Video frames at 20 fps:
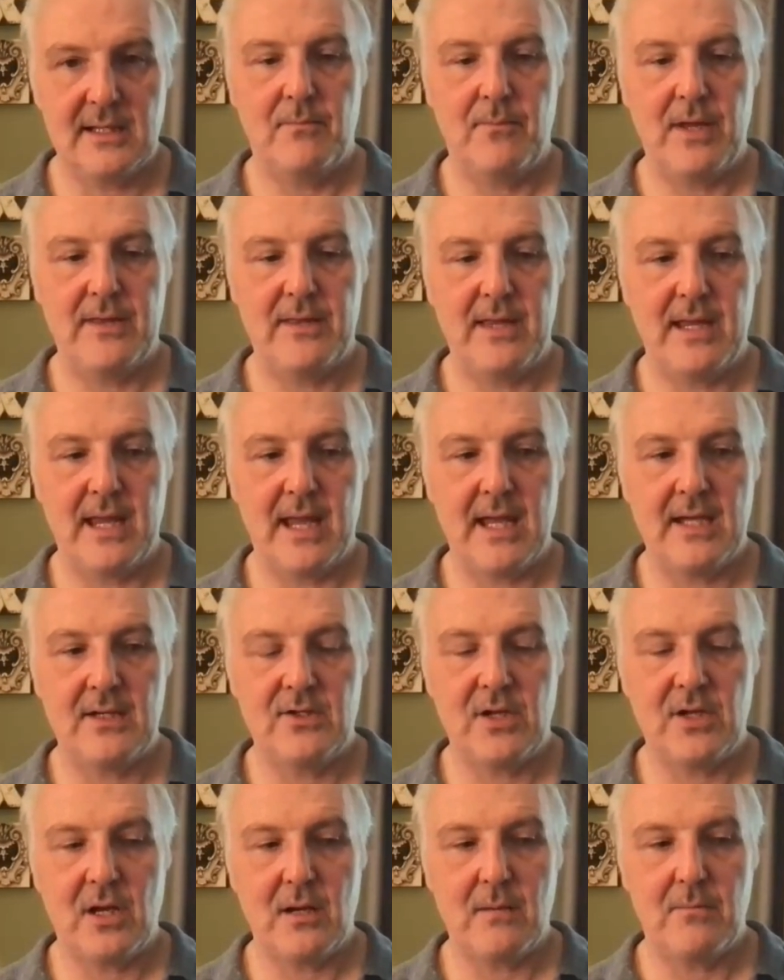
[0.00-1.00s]
but they had
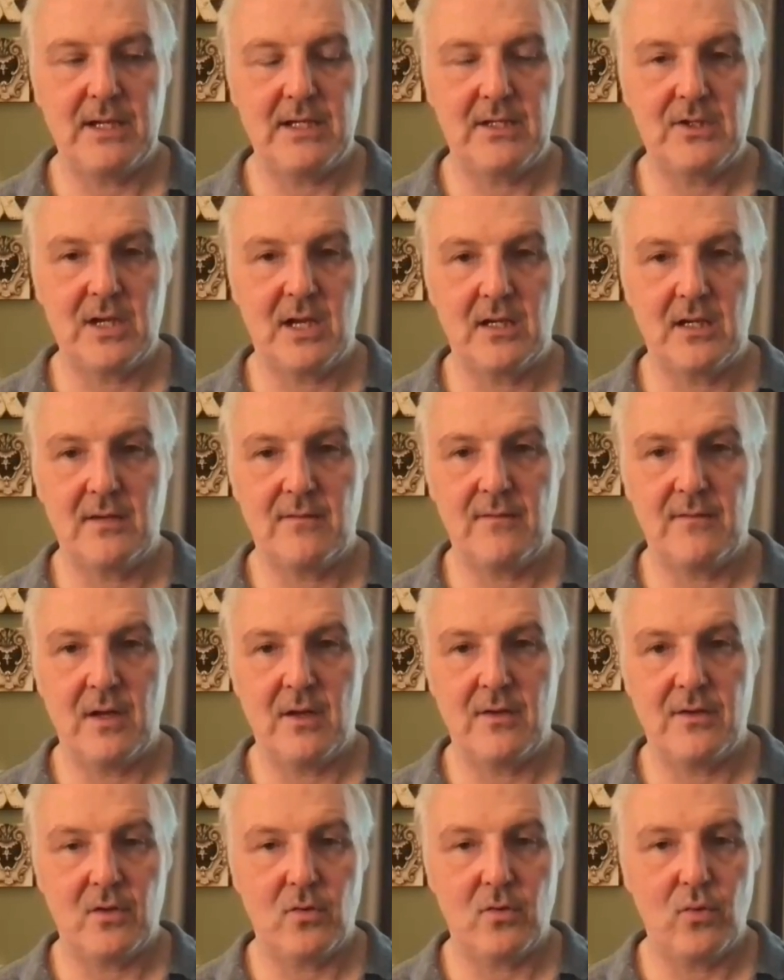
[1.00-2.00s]
shot a big chunk of it on
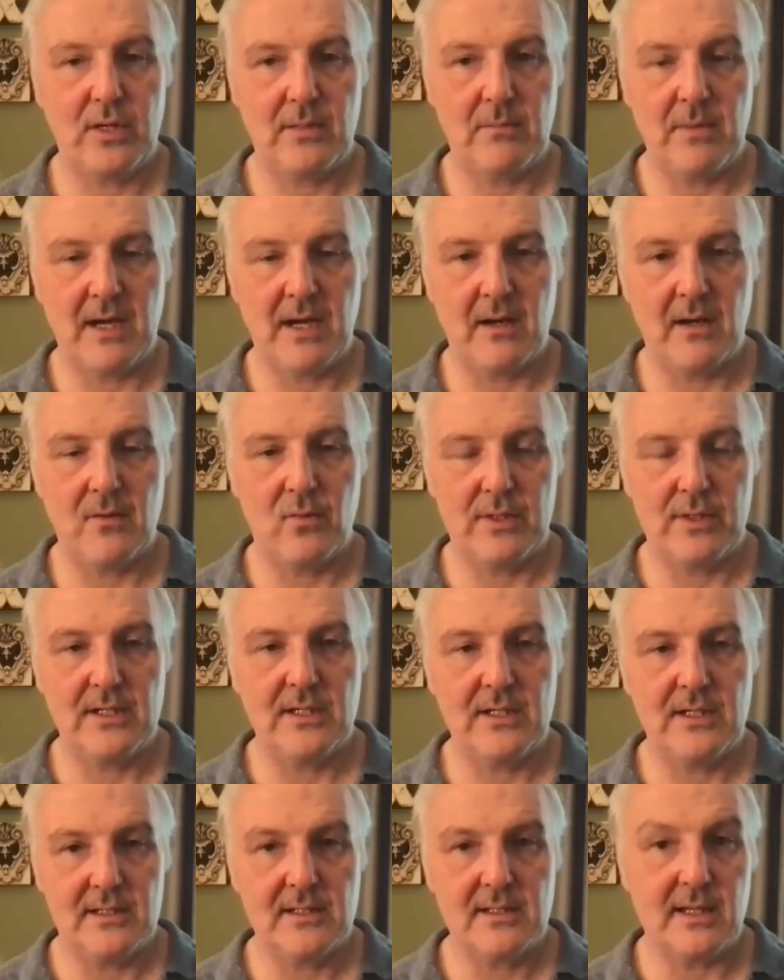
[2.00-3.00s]
the Queen Mary, which
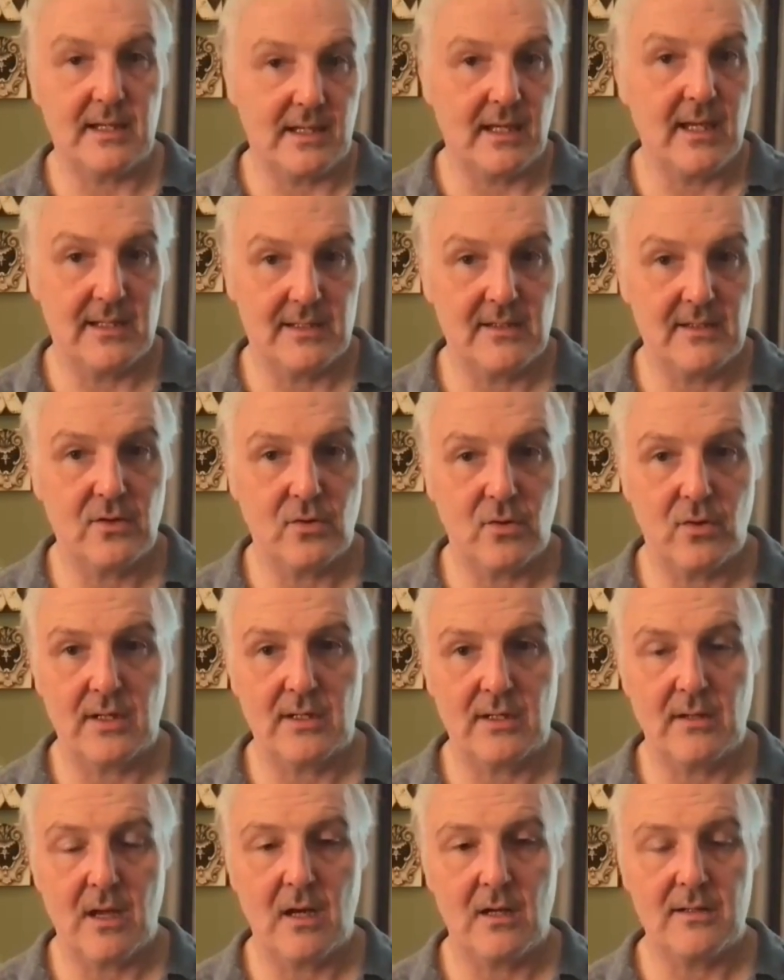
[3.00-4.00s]
is like a historic
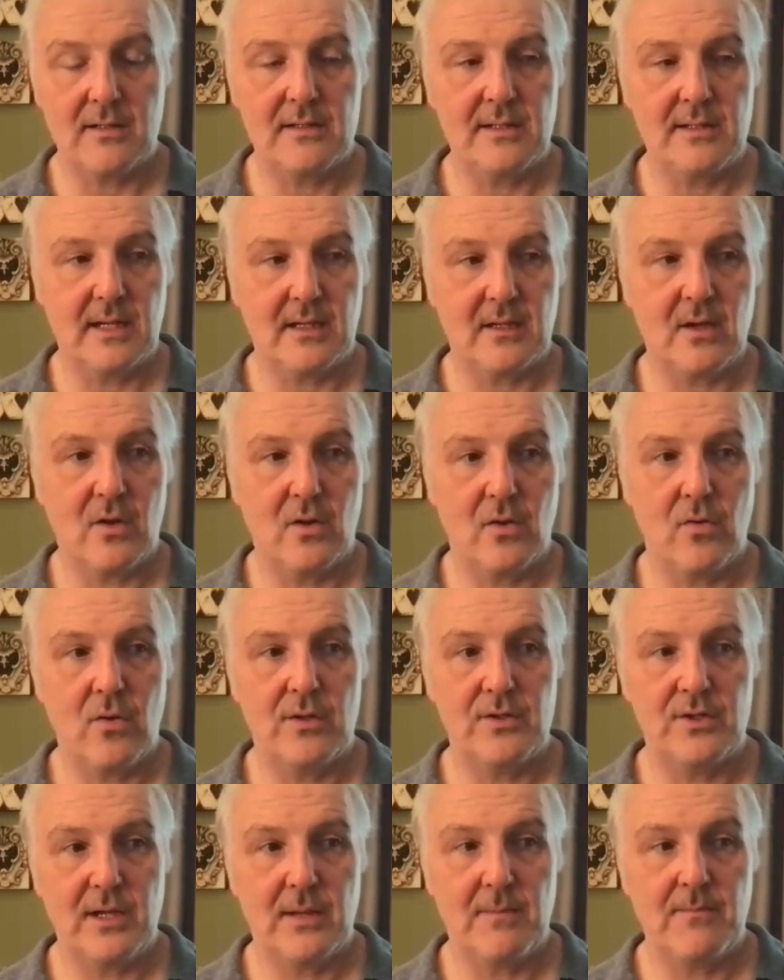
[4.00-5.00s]
Art Deco
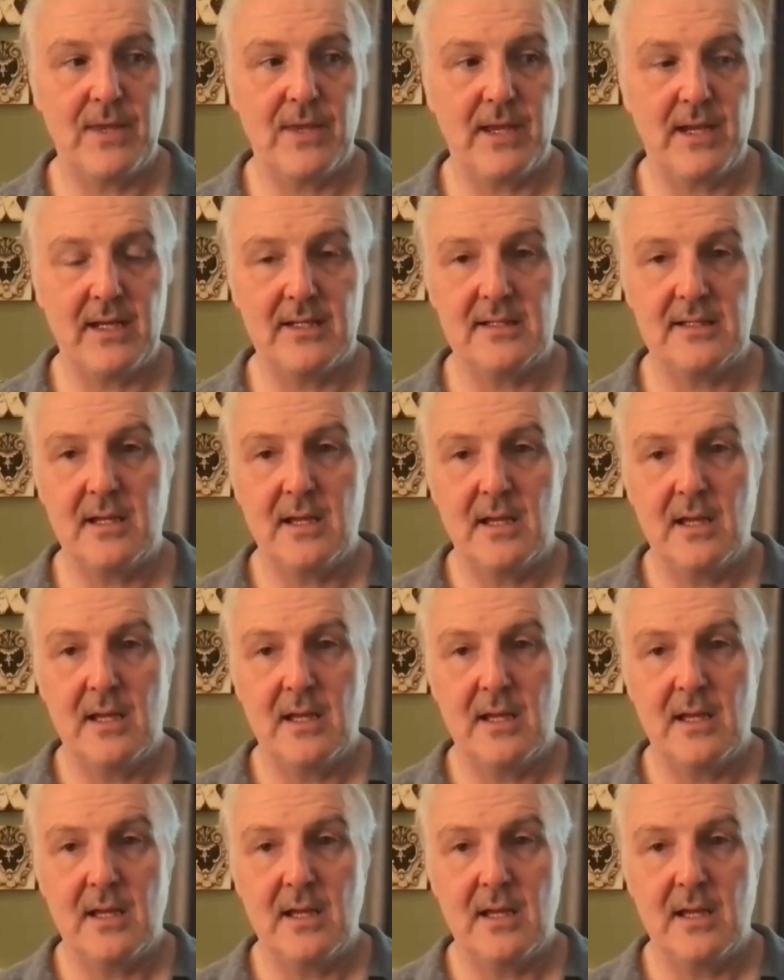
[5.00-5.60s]
ship that is